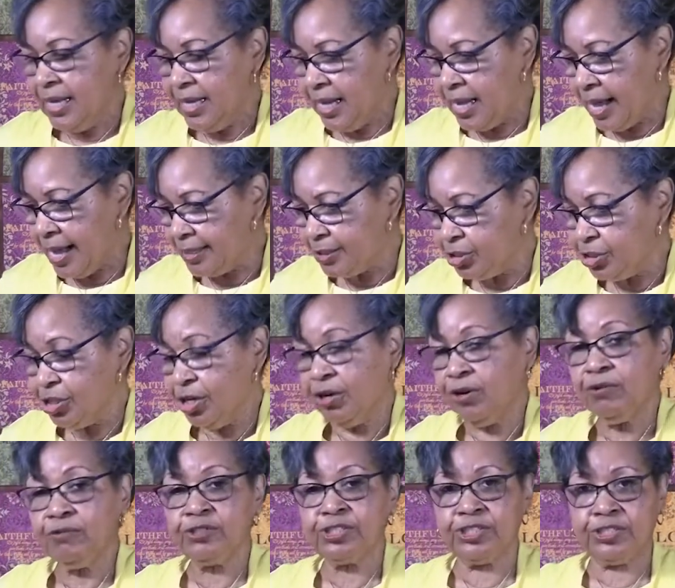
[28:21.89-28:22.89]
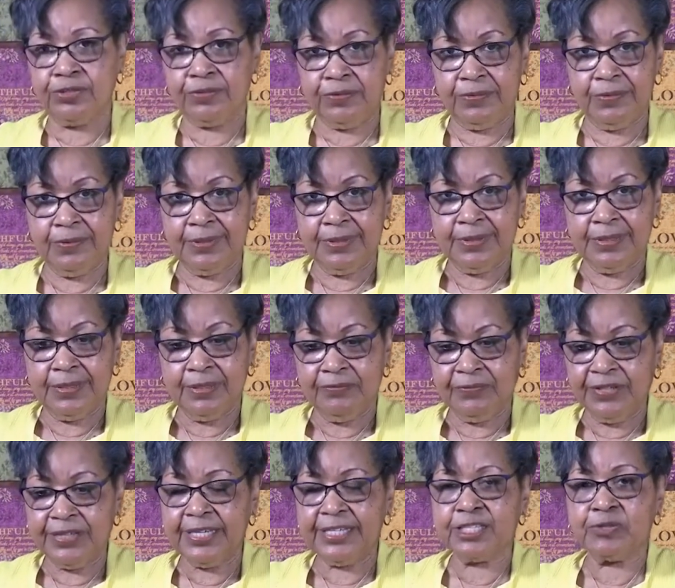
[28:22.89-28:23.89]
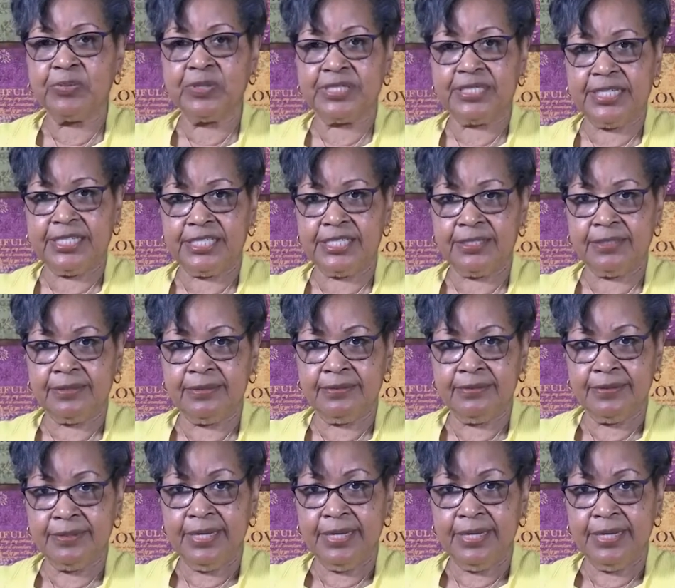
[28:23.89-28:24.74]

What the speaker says: God chose you for this position.